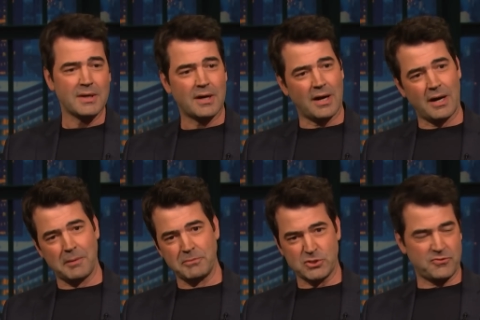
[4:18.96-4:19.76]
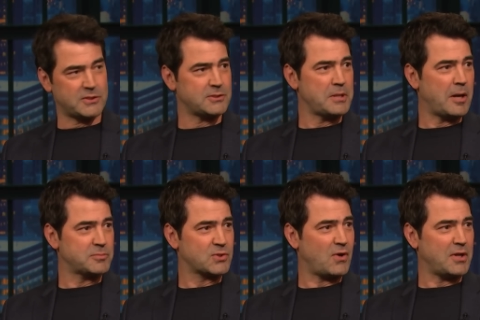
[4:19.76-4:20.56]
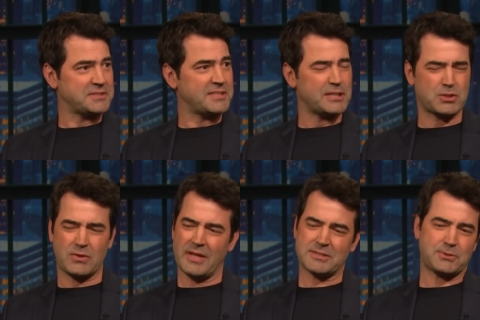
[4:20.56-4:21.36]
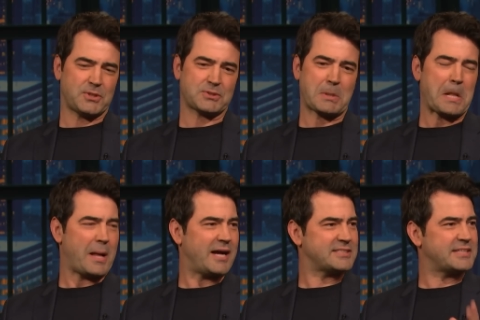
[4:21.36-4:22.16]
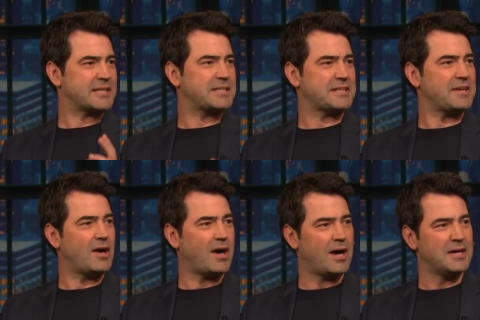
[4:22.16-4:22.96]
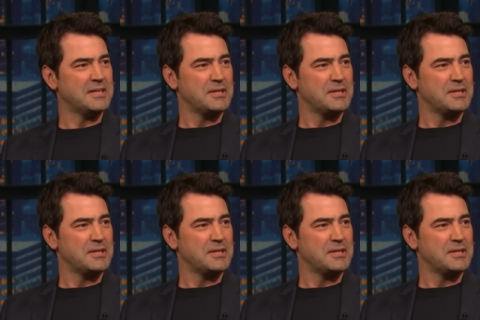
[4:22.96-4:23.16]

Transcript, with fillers: uh, misfits and numbskulls, and it's it's just classic, uh,